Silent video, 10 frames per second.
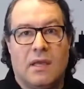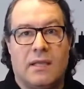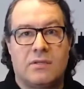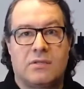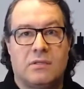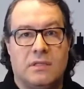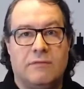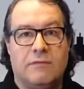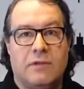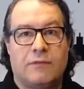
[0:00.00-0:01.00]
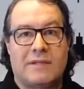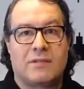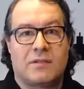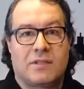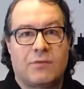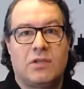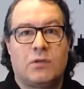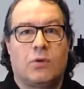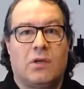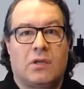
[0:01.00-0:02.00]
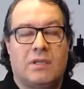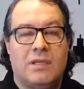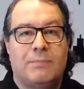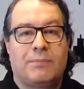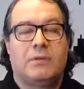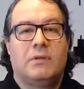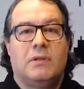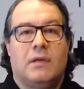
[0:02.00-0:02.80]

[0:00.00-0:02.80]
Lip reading: And even if that's not something you want to keep